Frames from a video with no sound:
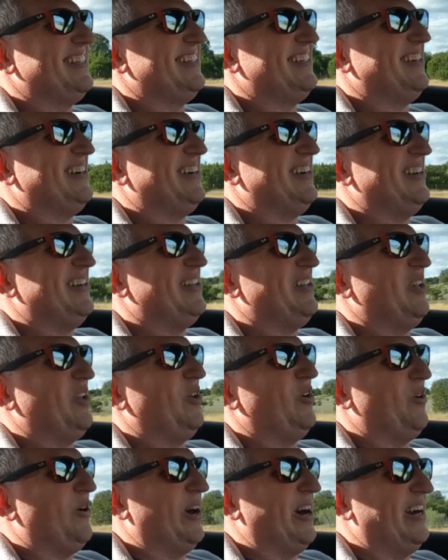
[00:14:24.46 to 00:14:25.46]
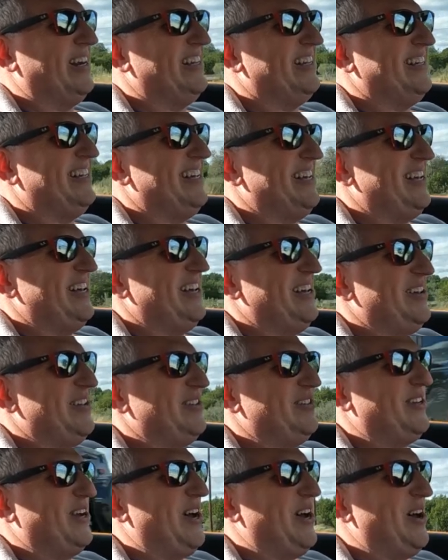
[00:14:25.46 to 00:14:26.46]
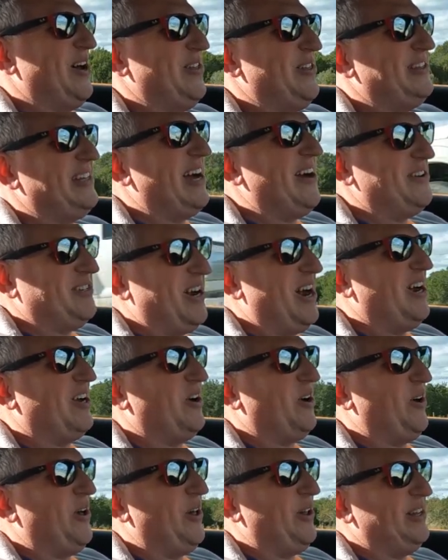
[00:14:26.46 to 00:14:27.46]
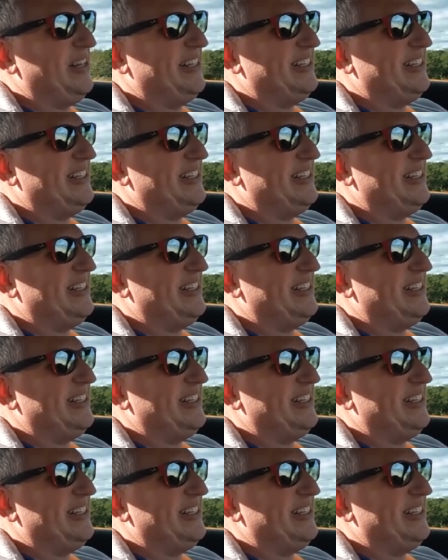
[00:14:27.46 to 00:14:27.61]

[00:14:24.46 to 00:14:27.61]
Good Lord. So the tires are cold.